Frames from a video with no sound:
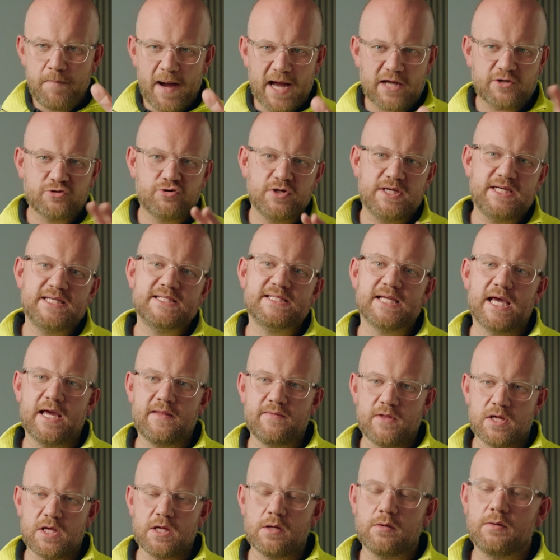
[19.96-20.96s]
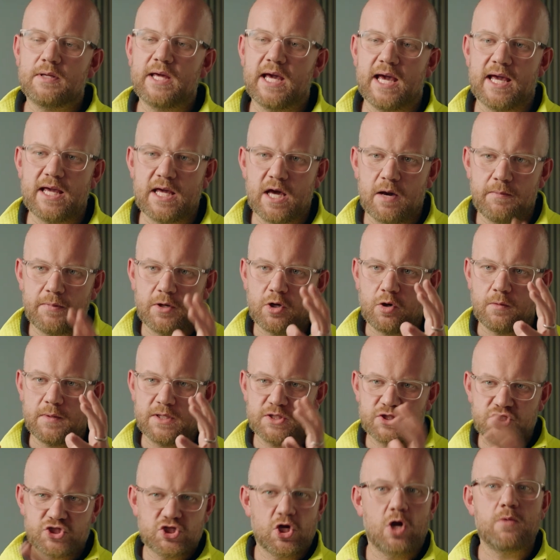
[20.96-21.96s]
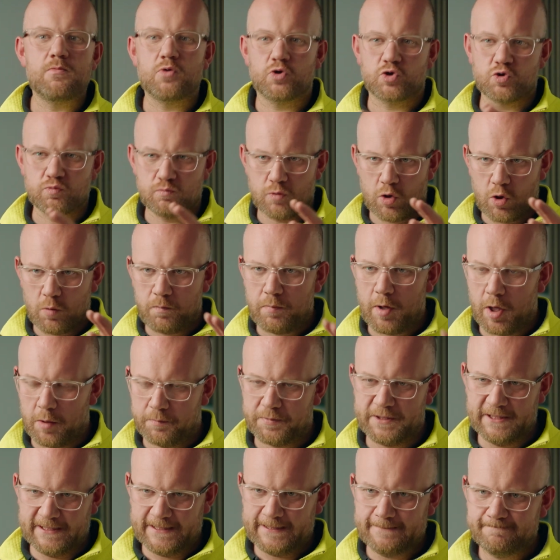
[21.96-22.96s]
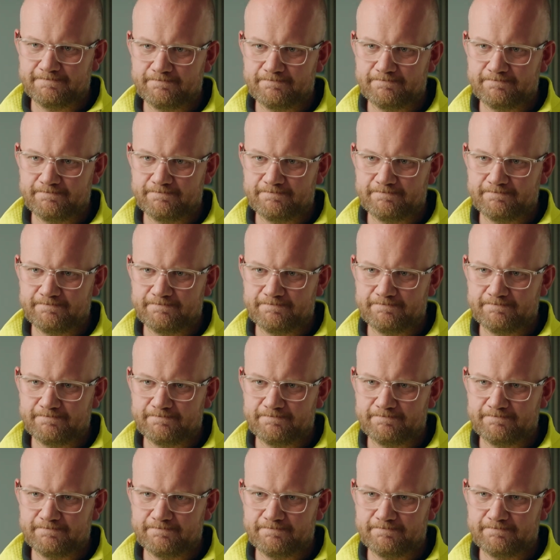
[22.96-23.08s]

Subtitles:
batteries in the UK are becoming so much more popular,